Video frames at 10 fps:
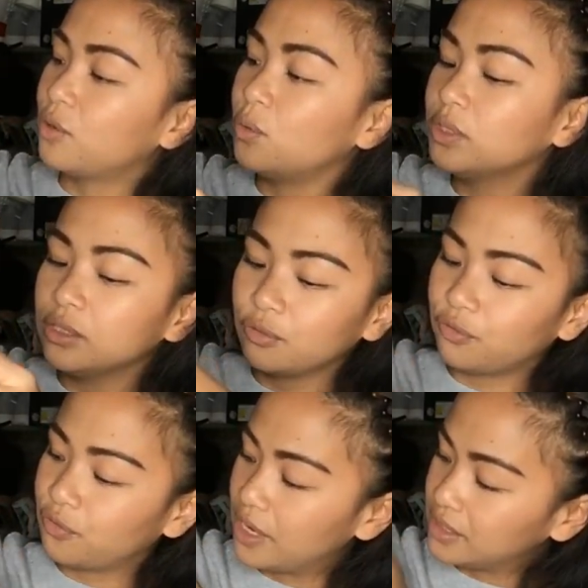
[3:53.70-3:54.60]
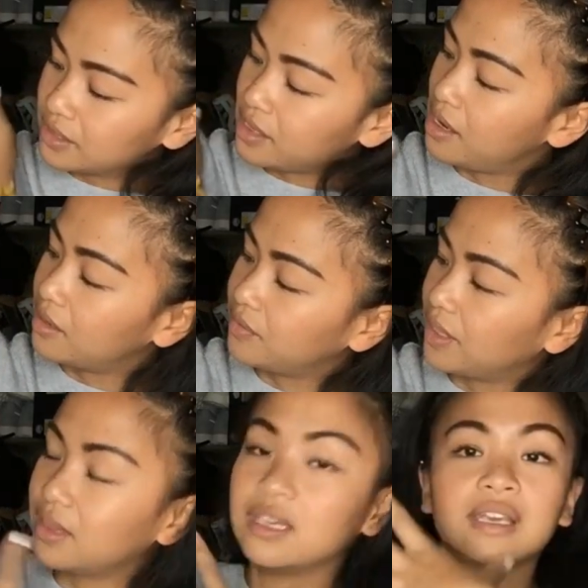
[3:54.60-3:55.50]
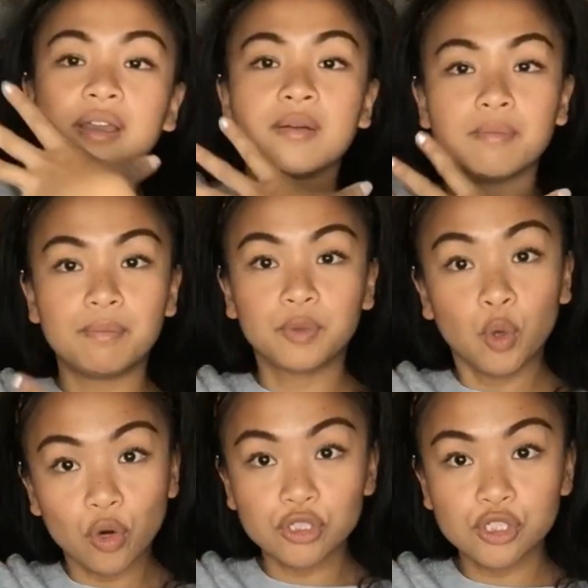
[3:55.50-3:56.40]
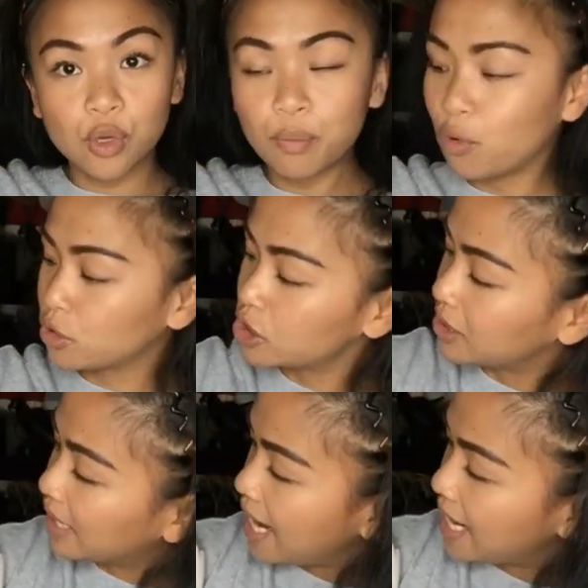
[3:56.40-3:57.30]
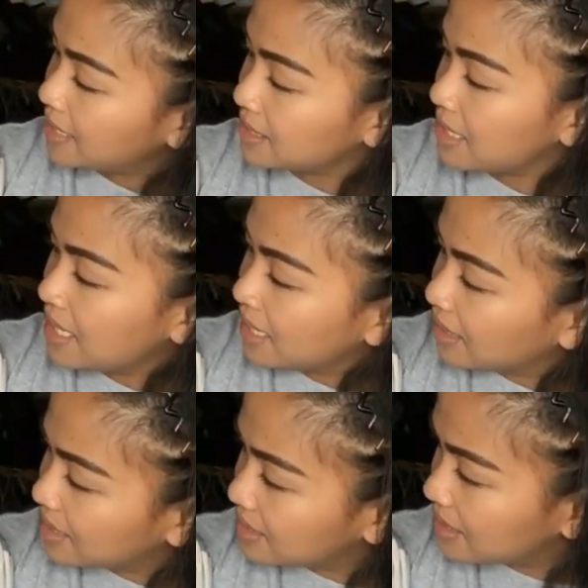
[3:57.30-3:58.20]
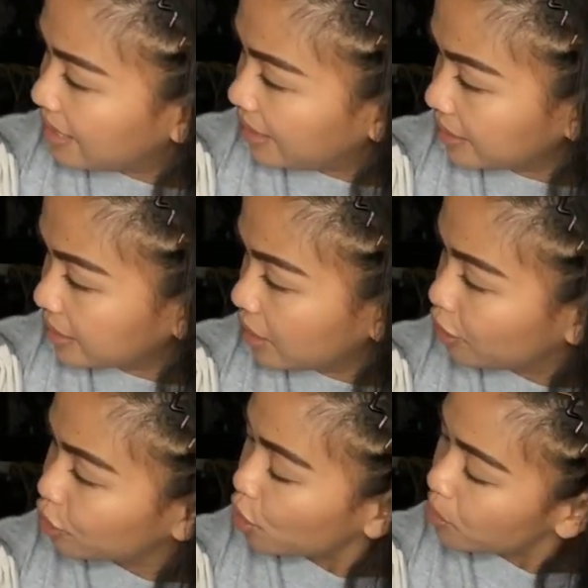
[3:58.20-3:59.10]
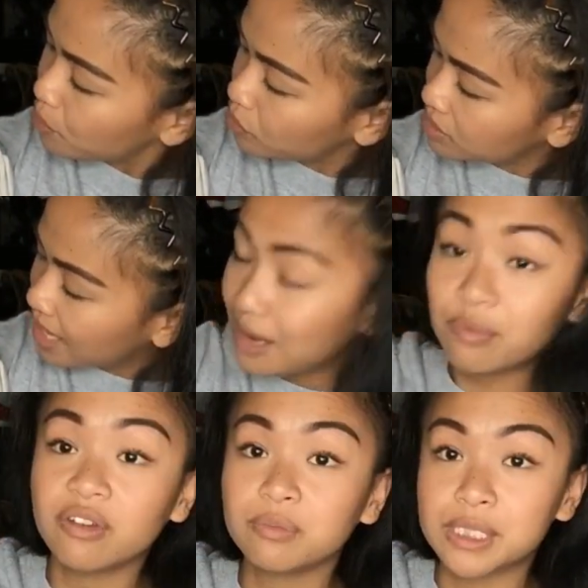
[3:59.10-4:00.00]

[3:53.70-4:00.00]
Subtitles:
only the front of the torso portion has this like thermal type of